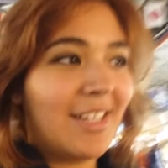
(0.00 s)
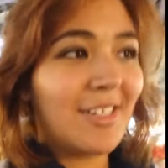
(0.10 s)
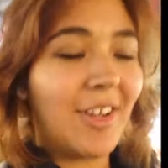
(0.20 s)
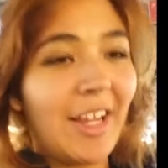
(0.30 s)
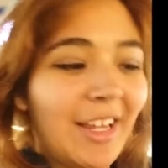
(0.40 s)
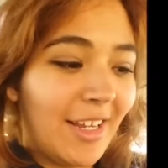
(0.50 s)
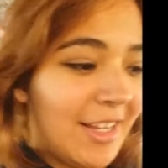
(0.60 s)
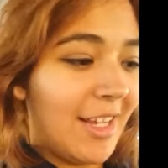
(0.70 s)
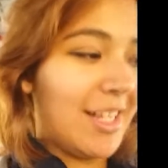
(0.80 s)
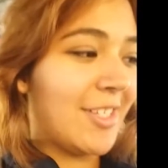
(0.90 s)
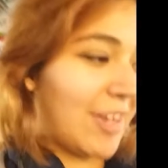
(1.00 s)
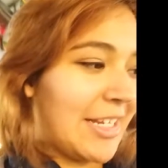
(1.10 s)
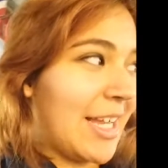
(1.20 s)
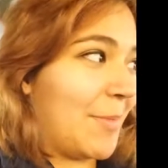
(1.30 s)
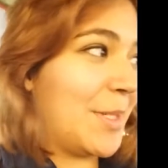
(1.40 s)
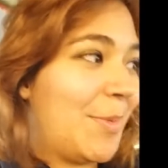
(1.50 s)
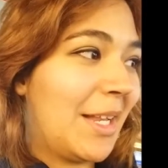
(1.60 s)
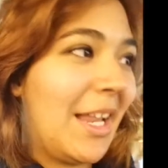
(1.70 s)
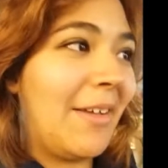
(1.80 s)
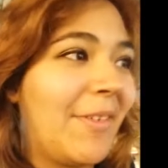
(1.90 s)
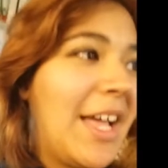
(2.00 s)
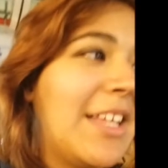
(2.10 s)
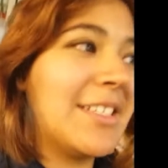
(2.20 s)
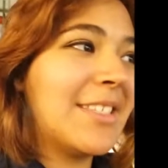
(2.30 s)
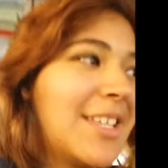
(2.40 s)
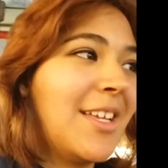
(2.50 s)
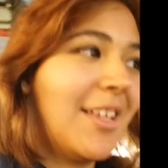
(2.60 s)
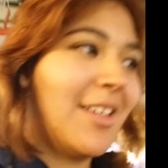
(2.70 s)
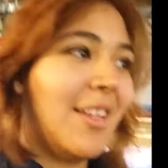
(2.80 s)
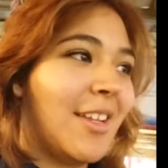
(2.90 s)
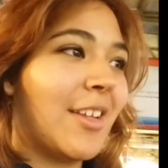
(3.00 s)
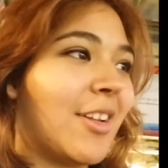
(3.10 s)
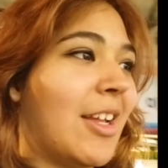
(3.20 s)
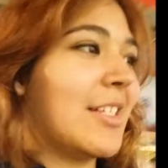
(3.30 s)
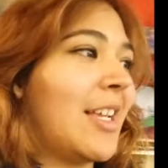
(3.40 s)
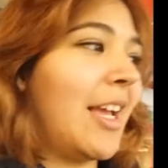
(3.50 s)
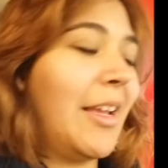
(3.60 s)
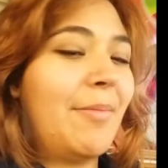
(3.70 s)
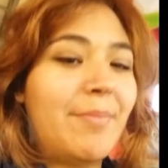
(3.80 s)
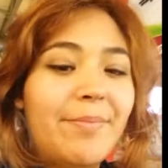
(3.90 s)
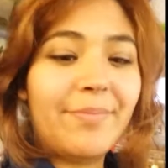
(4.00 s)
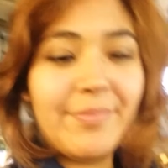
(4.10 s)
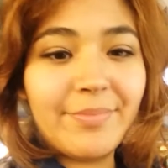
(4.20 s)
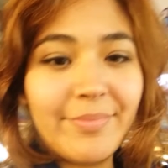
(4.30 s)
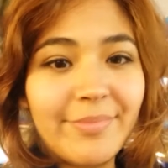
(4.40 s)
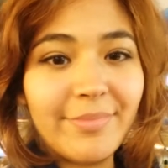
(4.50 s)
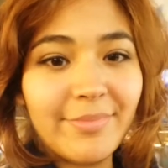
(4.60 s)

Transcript: It's great. It's a great time to be alive, guys. Great time.